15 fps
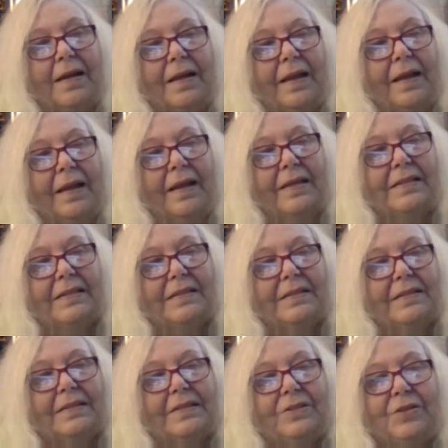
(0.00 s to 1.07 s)
And
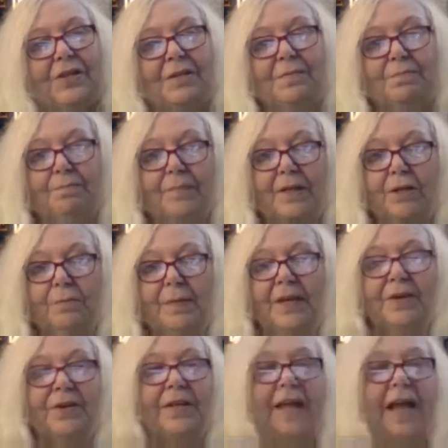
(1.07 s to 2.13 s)
it'll be
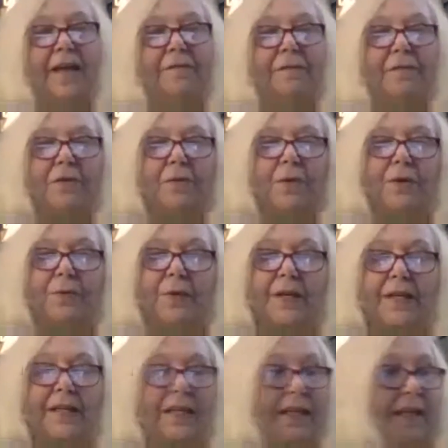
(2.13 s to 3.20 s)
here live if you want to
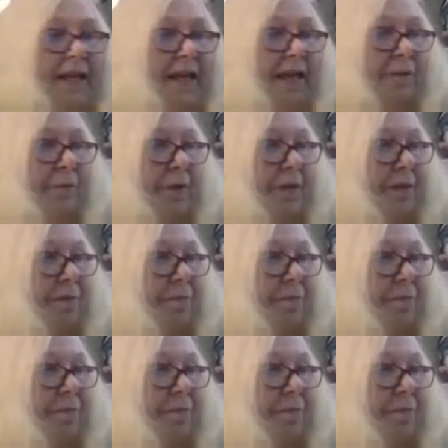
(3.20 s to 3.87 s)
read it again with